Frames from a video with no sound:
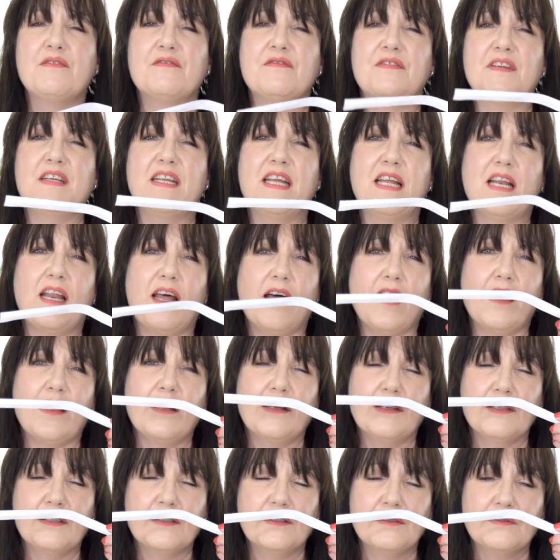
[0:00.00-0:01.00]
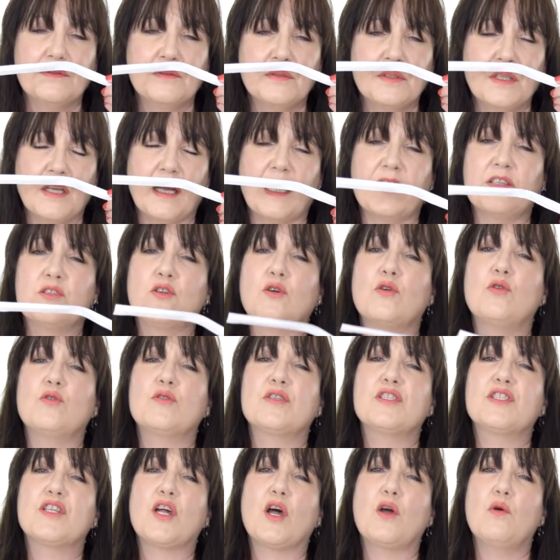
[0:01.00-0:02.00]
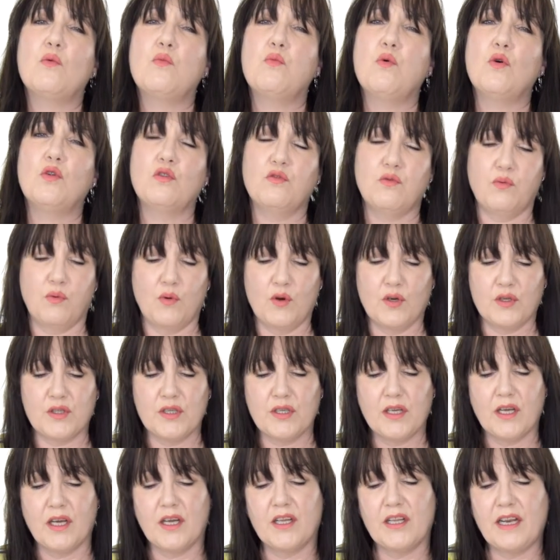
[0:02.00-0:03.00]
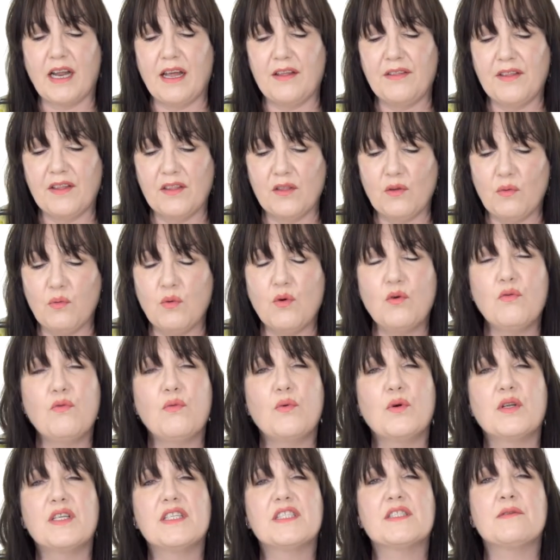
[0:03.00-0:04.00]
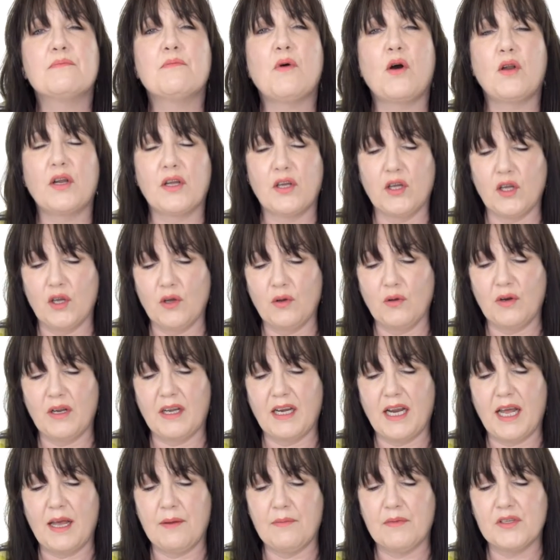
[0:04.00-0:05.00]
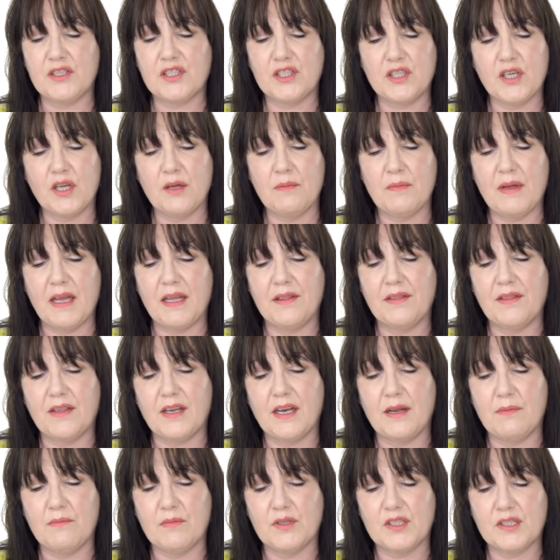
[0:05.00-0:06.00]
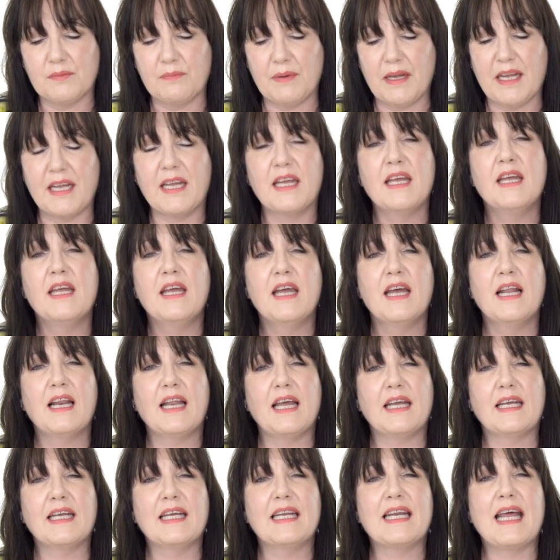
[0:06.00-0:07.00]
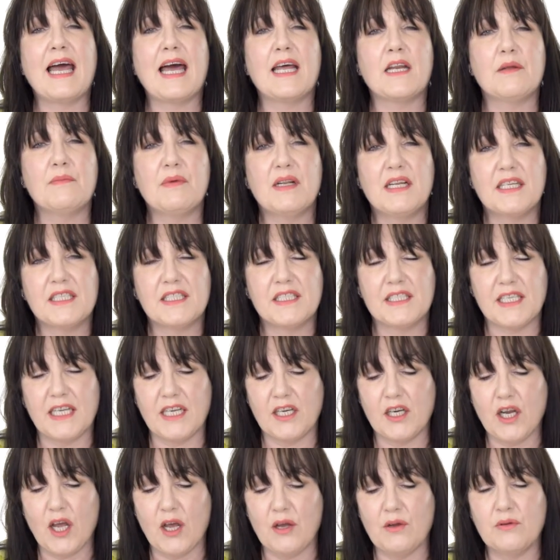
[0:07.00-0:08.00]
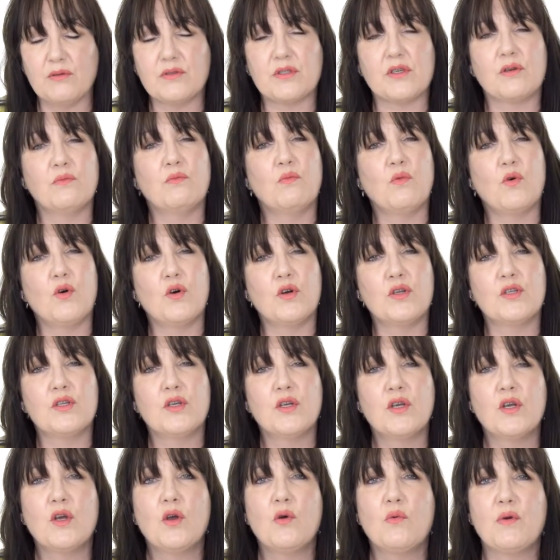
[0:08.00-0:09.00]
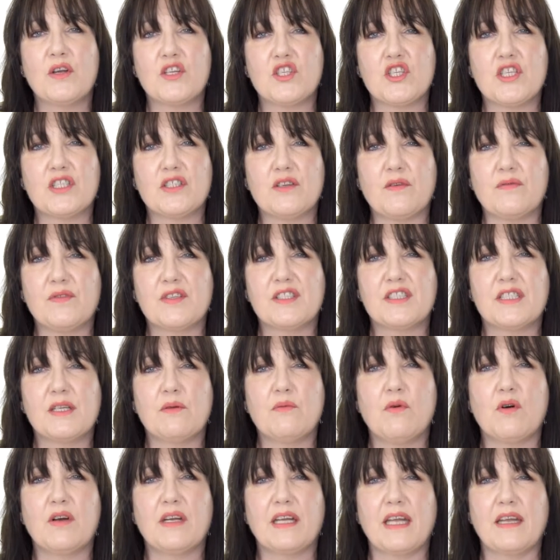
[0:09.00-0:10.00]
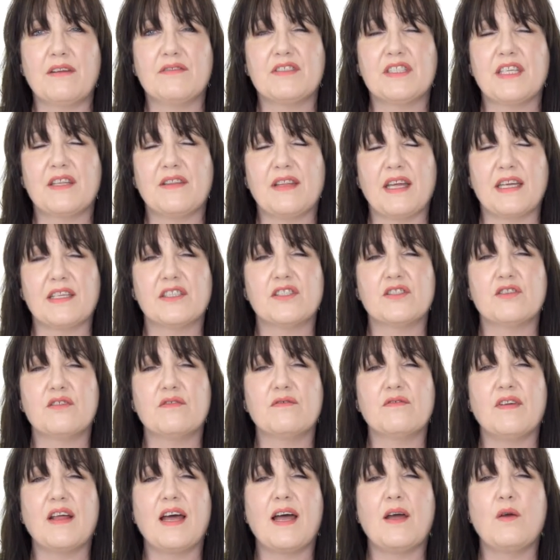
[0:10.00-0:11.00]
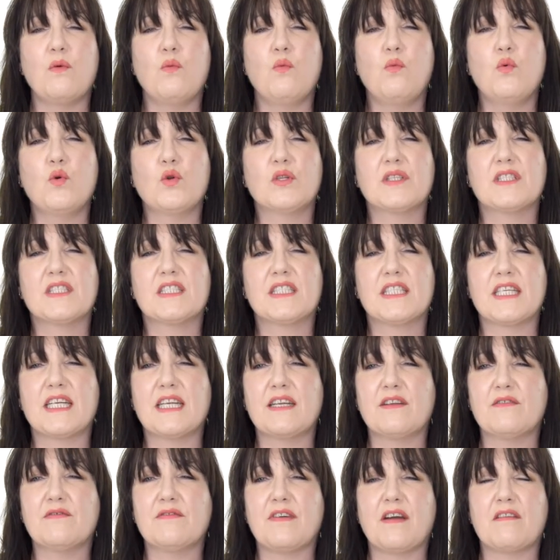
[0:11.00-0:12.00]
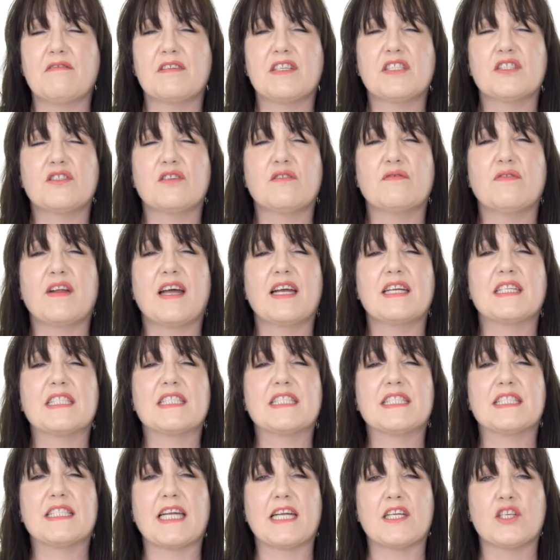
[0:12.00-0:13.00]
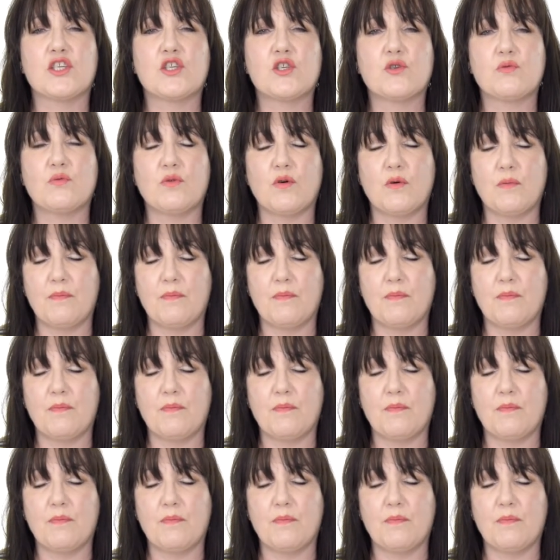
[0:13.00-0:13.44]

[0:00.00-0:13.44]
vanilla and also wolfwood. And I think the wolfwood is a molecule, and I'm assuming that it must be like an animalistic note and wood, which is obviously what gives it that sort of like woodsy, very sort of like sensual